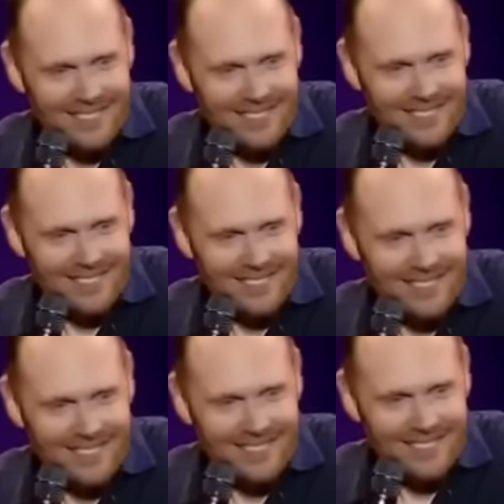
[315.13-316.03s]

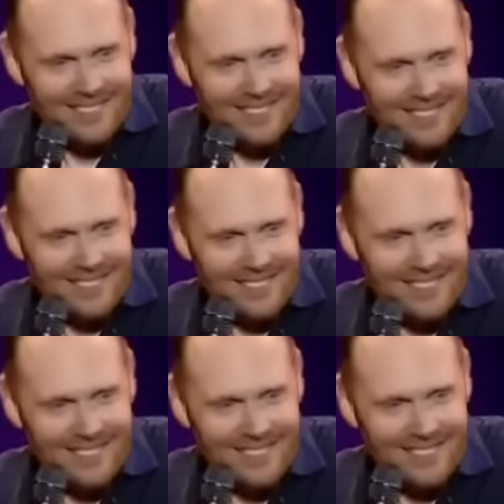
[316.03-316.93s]

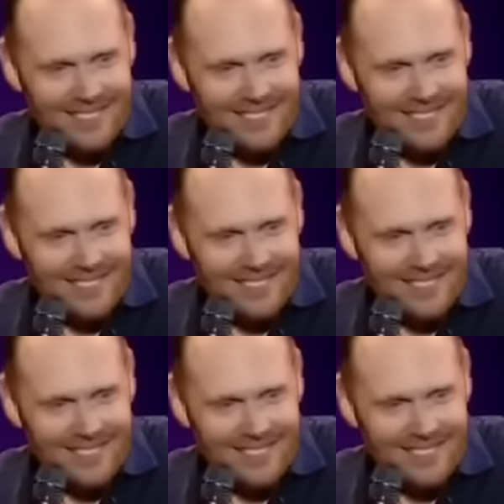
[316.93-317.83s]

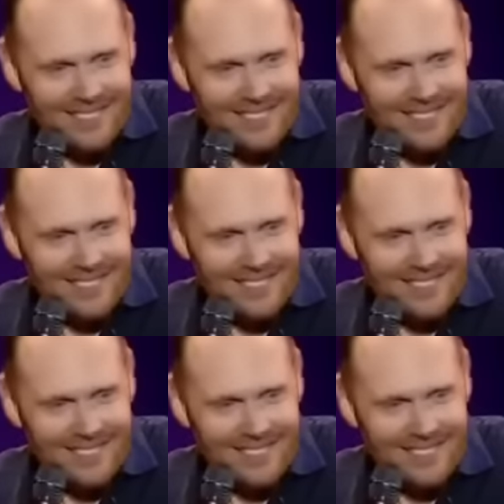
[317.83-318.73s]

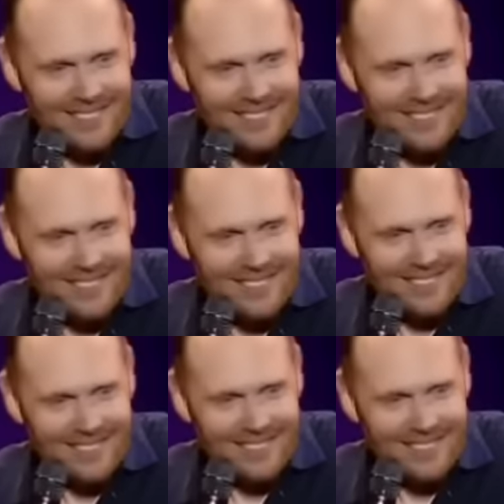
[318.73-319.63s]

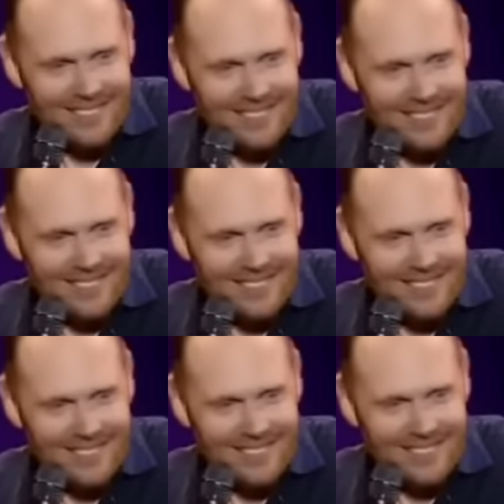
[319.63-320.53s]

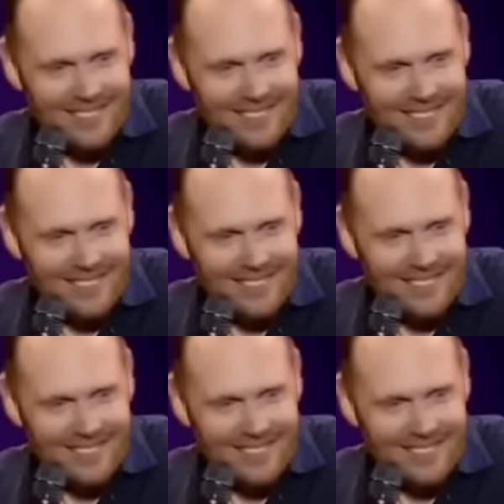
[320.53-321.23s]
(silent)